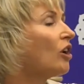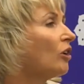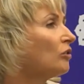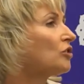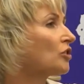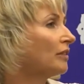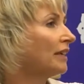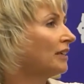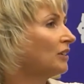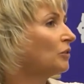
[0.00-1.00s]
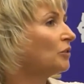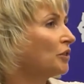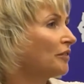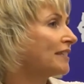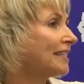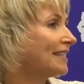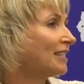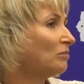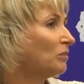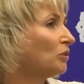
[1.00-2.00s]
culturing your nervous
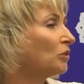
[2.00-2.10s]
system.